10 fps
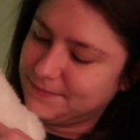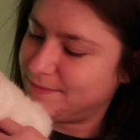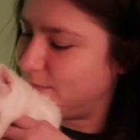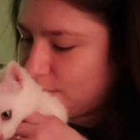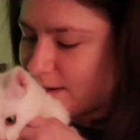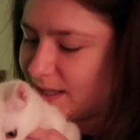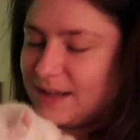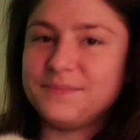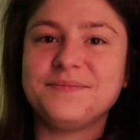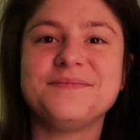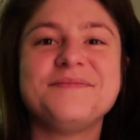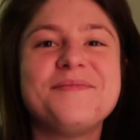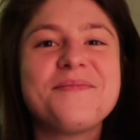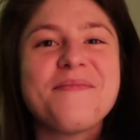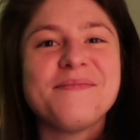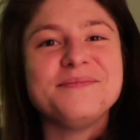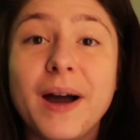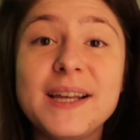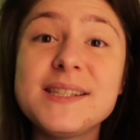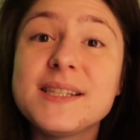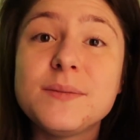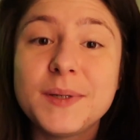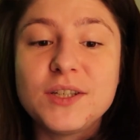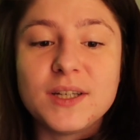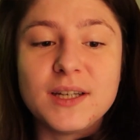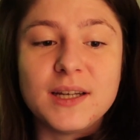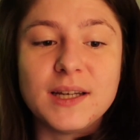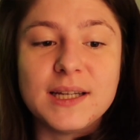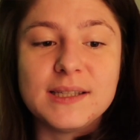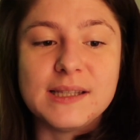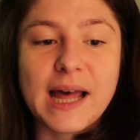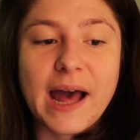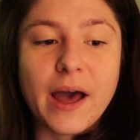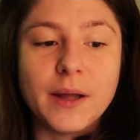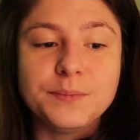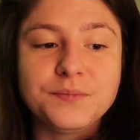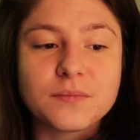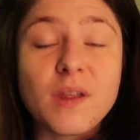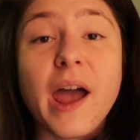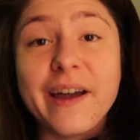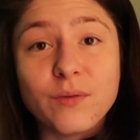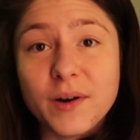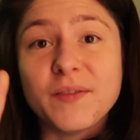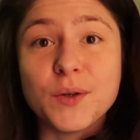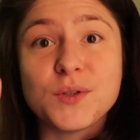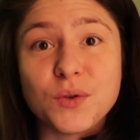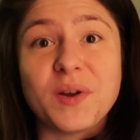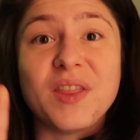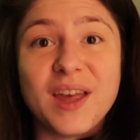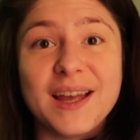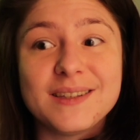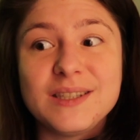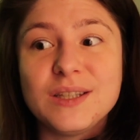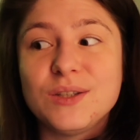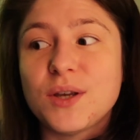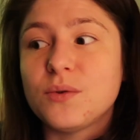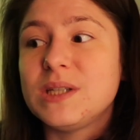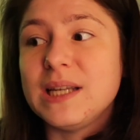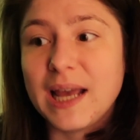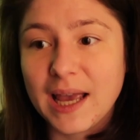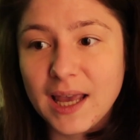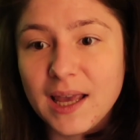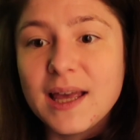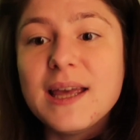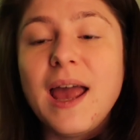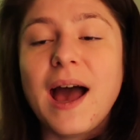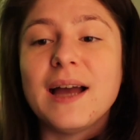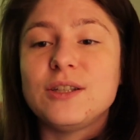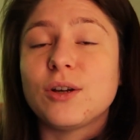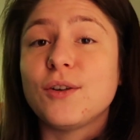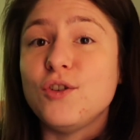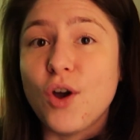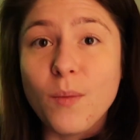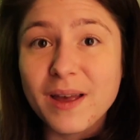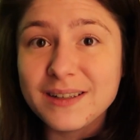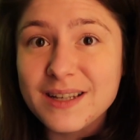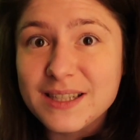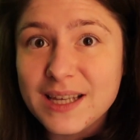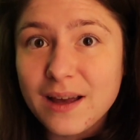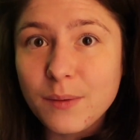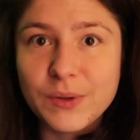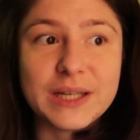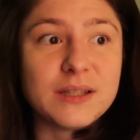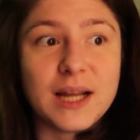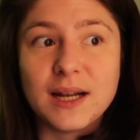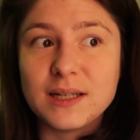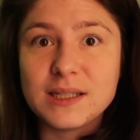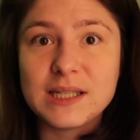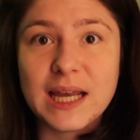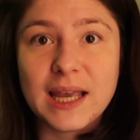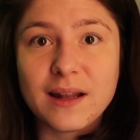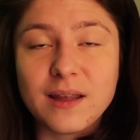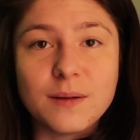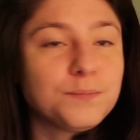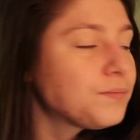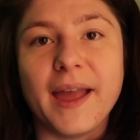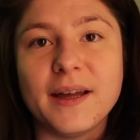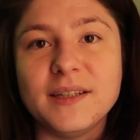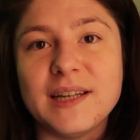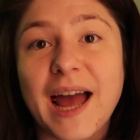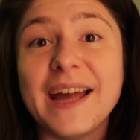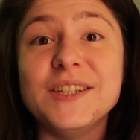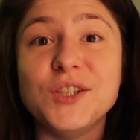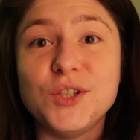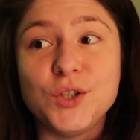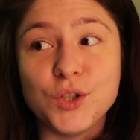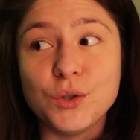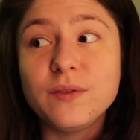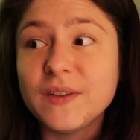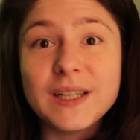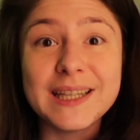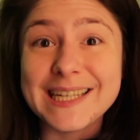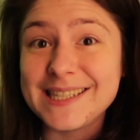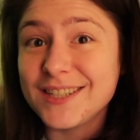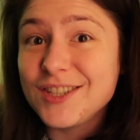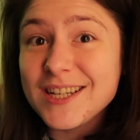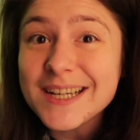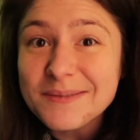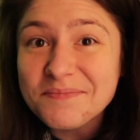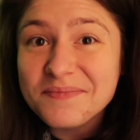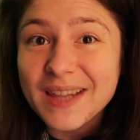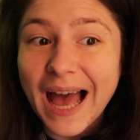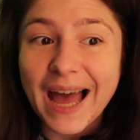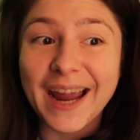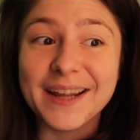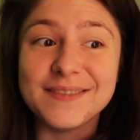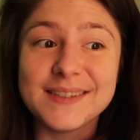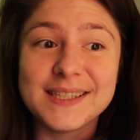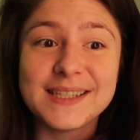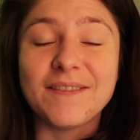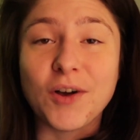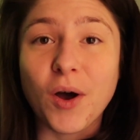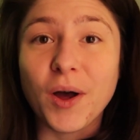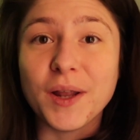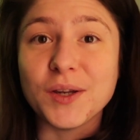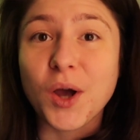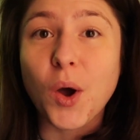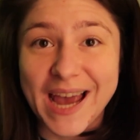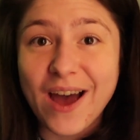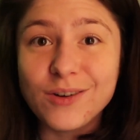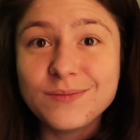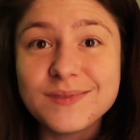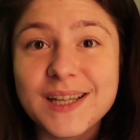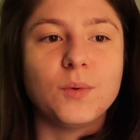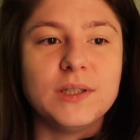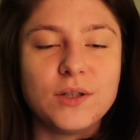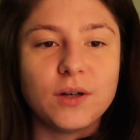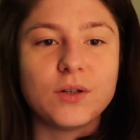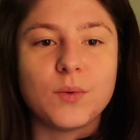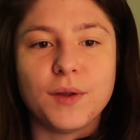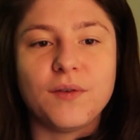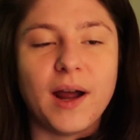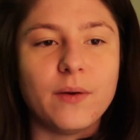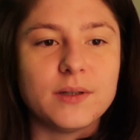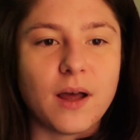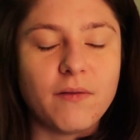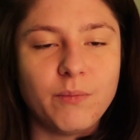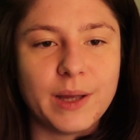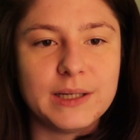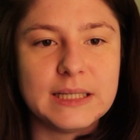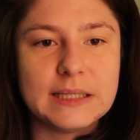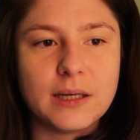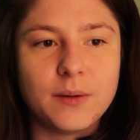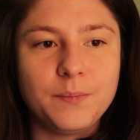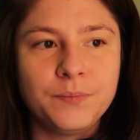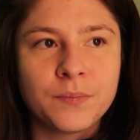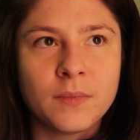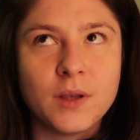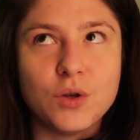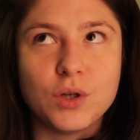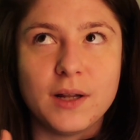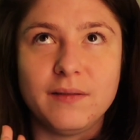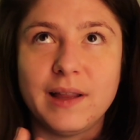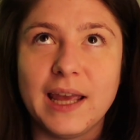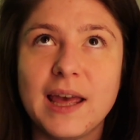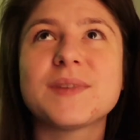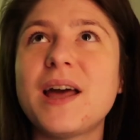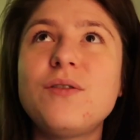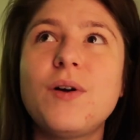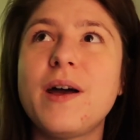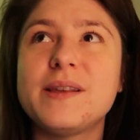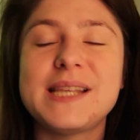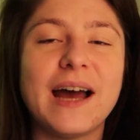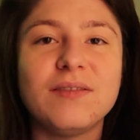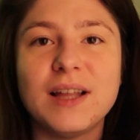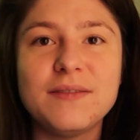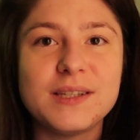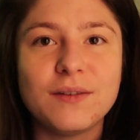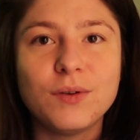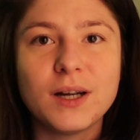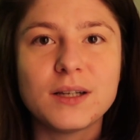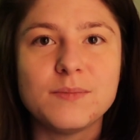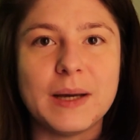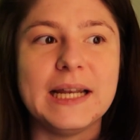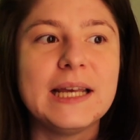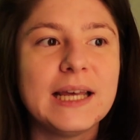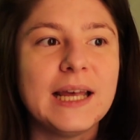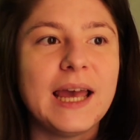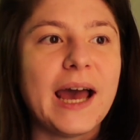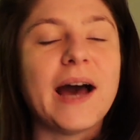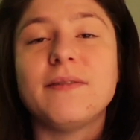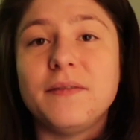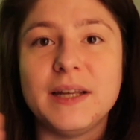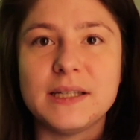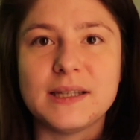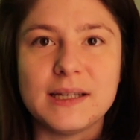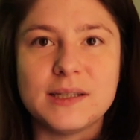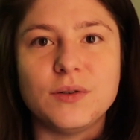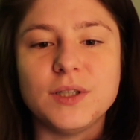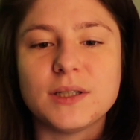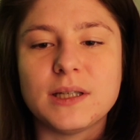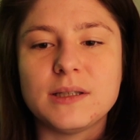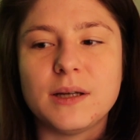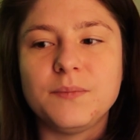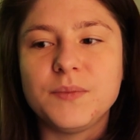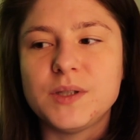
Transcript: Naughty. My suspicion is that I have one of those 3 things. So today I took no magnesium. Last night I didn't take any. And I do feel less itchy. The hives have gone down. Once you're 24 hours off of magnesium, you should have like, I don't know how this half-life stuff works, but half of it is like still in your system.